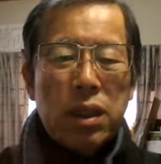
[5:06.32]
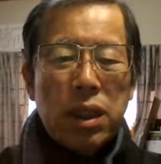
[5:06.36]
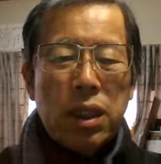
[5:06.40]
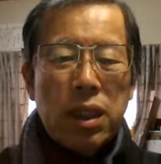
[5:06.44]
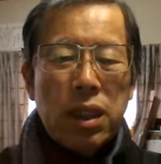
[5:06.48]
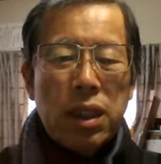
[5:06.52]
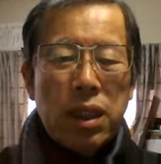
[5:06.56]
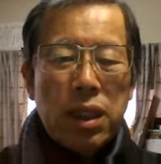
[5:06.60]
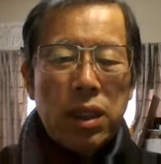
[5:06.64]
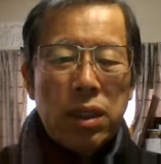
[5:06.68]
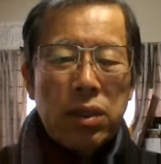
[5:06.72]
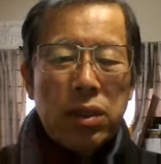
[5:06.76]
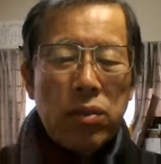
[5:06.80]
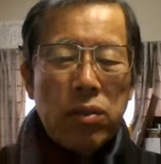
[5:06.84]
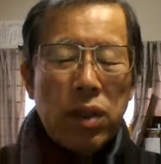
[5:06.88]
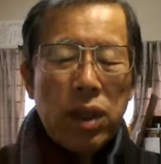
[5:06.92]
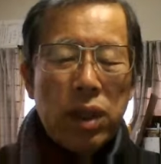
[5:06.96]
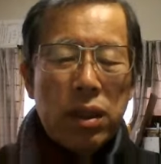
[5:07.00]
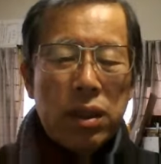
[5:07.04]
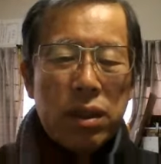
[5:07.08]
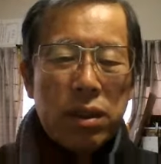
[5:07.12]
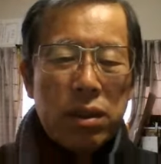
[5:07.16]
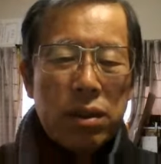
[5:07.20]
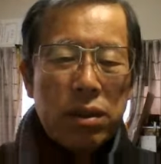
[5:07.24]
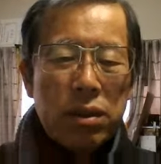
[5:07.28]
I
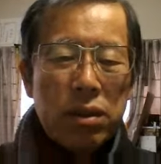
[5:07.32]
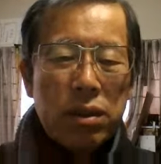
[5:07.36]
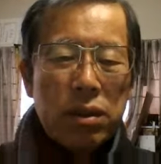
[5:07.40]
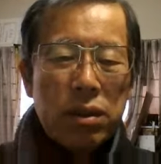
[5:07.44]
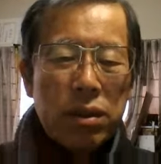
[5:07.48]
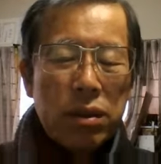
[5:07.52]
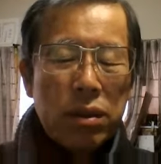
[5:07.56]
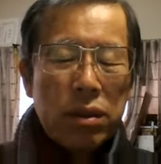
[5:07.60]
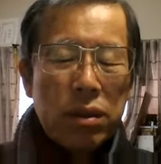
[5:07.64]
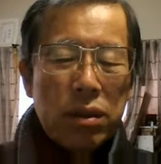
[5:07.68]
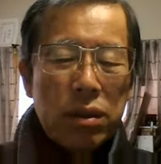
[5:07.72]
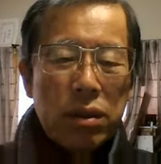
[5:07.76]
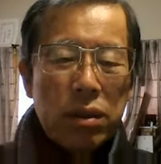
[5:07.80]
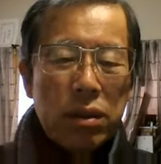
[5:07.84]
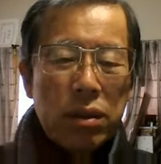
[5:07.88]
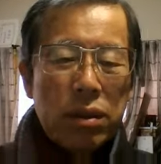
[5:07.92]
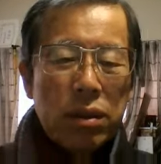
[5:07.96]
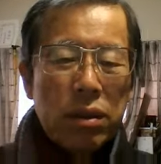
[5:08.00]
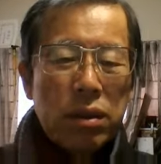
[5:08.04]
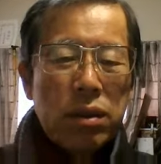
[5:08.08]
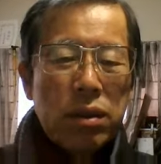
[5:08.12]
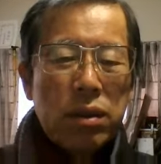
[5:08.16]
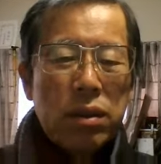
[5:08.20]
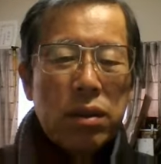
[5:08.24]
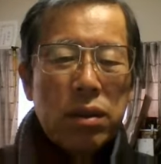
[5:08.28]
wanted to
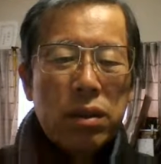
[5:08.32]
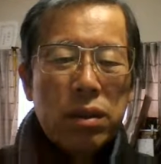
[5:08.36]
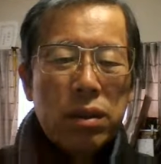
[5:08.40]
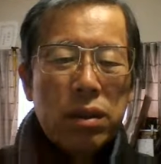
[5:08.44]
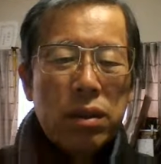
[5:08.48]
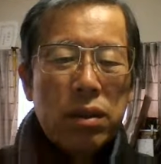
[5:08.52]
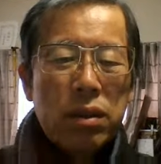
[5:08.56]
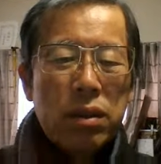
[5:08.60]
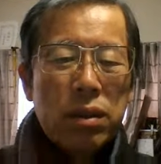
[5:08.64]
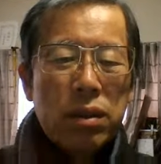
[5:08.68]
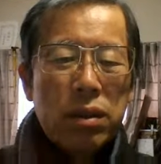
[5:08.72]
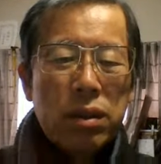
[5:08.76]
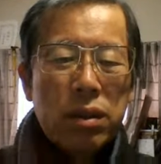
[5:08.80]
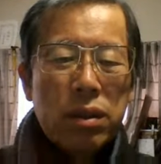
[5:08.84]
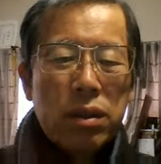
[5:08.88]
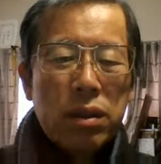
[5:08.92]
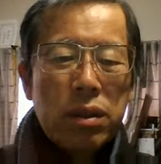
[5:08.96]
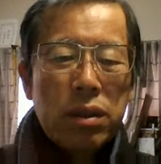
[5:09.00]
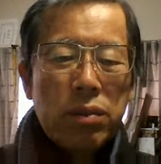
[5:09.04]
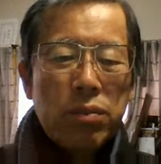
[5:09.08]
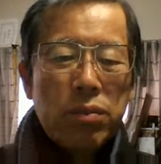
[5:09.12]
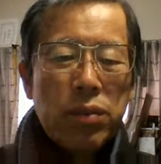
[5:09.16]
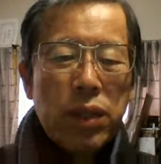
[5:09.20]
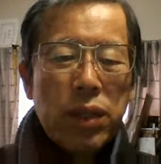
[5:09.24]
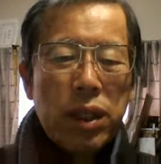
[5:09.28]

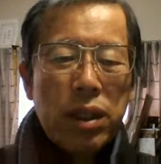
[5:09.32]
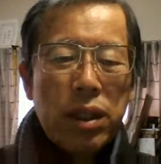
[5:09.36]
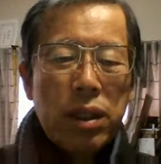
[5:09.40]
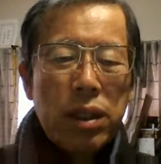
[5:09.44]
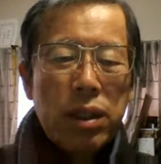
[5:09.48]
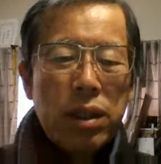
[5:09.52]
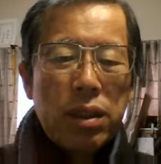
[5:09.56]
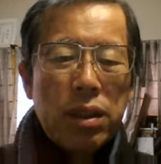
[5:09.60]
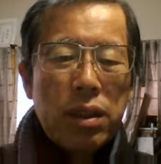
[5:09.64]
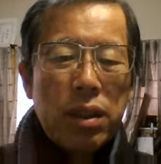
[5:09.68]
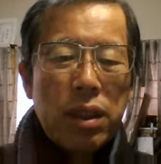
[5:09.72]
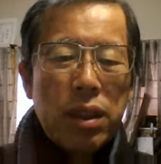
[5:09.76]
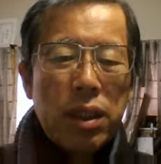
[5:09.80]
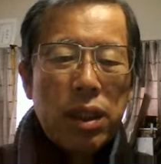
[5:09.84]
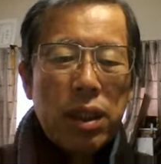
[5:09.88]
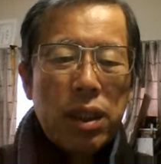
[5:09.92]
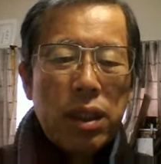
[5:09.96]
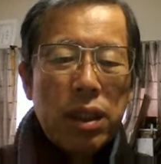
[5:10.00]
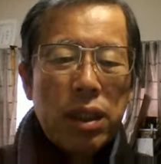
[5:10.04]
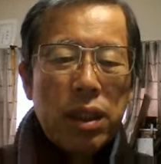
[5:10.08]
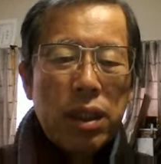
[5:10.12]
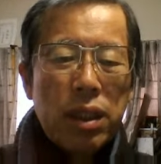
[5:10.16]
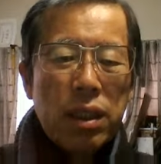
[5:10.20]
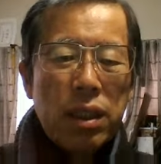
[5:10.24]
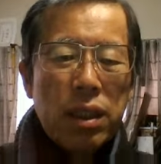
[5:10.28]
repair
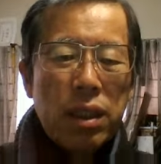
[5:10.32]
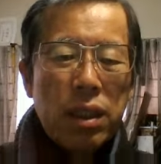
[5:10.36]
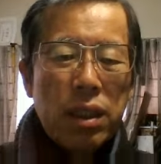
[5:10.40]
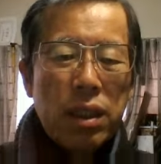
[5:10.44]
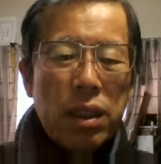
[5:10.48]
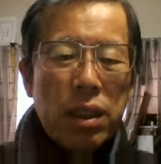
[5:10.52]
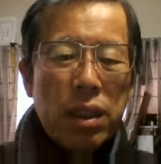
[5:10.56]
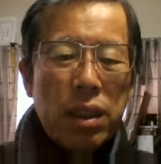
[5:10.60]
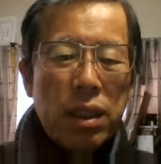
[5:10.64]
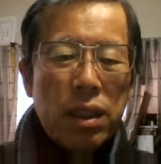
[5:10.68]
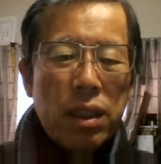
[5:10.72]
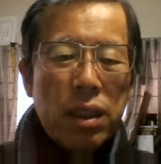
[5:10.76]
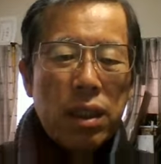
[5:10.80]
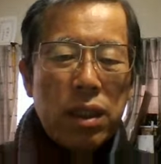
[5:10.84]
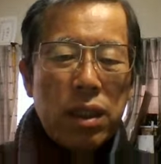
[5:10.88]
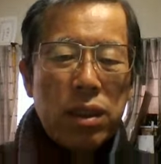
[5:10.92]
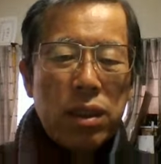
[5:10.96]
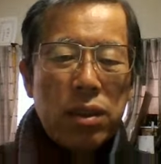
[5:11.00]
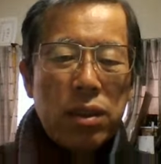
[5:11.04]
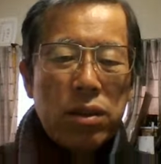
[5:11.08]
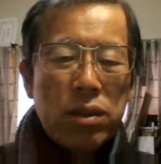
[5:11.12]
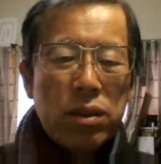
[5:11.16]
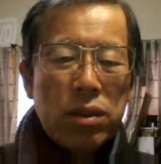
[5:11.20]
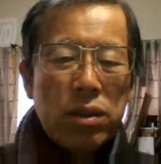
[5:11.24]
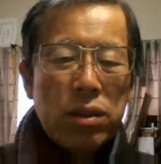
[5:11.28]
that, and and
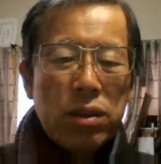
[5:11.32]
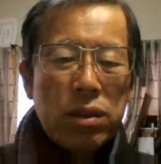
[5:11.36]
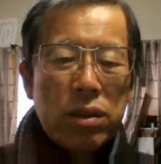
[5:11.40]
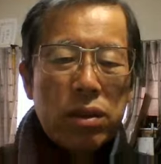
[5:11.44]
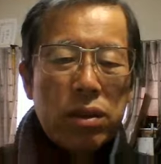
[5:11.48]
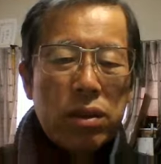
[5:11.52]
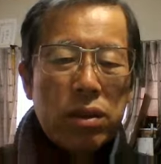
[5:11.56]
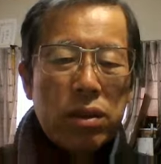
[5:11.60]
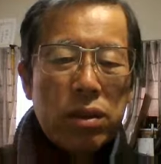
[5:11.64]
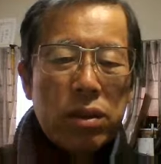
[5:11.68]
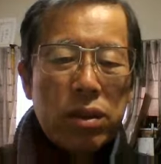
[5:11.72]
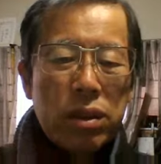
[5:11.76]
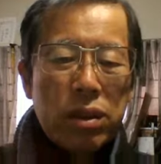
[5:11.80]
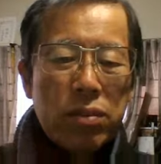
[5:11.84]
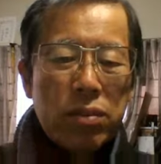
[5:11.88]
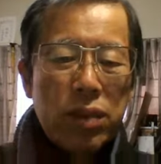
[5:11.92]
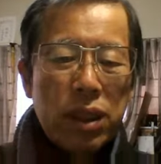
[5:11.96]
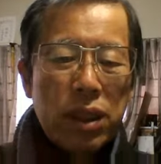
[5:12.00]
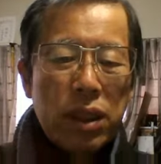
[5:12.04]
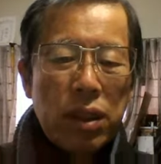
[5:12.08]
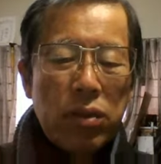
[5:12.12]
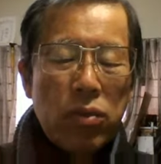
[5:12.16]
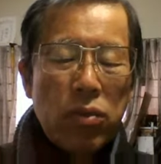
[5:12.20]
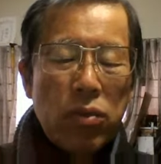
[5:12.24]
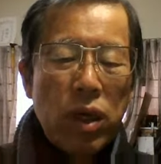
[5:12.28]
it took
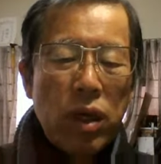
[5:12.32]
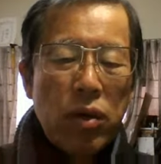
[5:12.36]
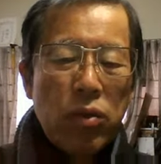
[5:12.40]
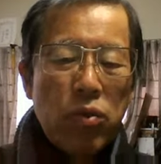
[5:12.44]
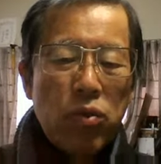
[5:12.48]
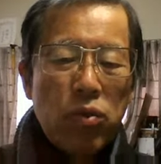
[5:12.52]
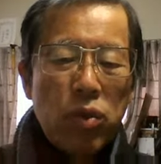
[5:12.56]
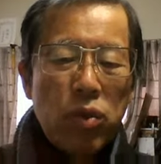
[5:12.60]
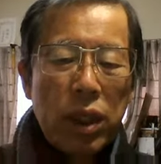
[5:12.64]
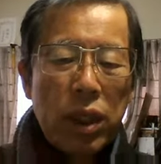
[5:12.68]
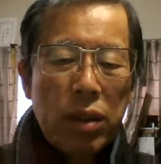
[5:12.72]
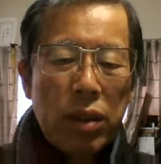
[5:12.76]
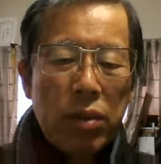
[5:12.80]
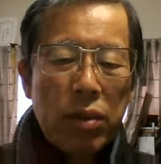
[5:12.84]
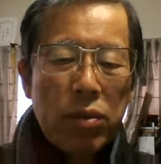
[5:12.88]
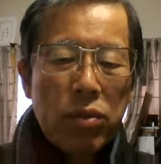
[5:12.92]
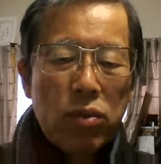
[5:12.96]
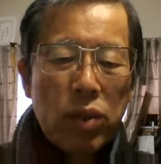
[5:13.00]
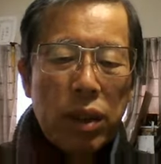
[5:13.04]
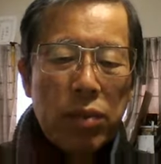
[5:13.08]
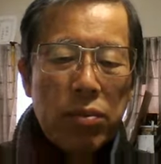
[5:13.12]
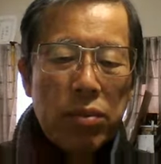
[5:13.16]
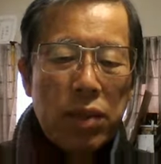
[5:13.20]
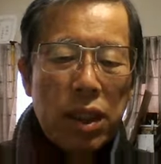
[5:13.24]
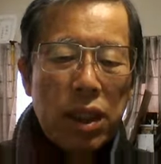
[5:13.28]
about one month,
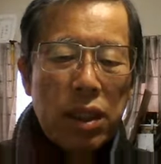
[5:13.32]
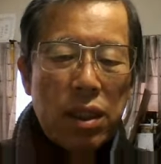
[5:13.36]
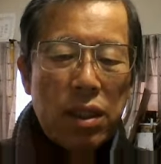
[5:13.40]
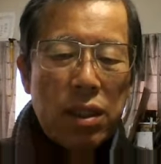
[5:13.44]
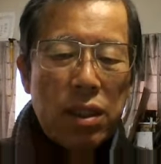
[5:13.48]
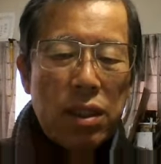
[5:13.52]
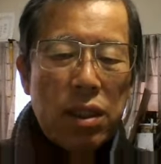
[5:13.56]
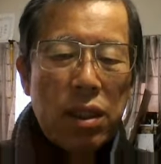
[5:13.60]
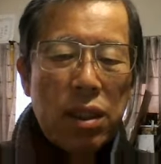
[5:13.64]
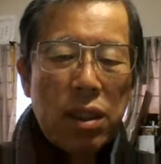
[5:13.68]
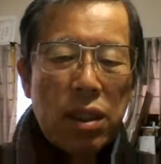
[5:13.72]
month.